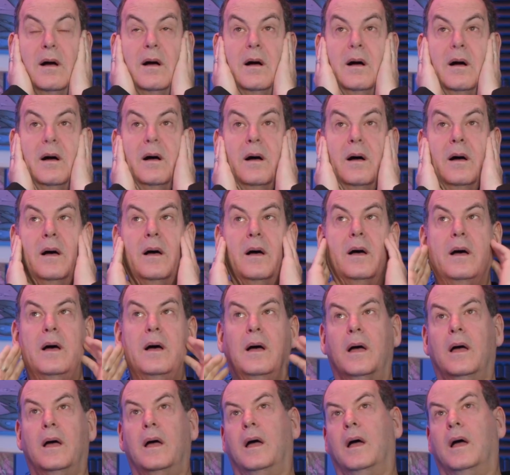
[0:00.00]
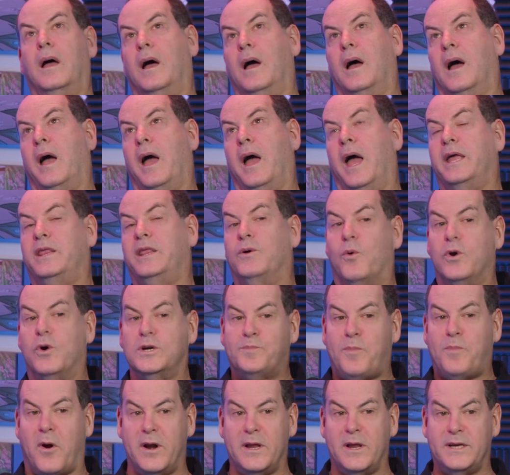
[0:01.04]
Oh. And the
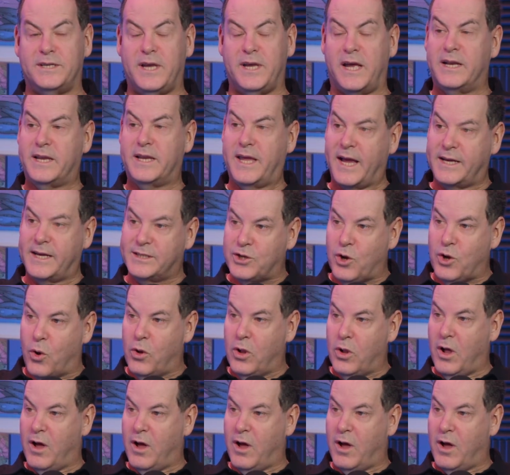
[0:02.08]
worst part is it gets the whole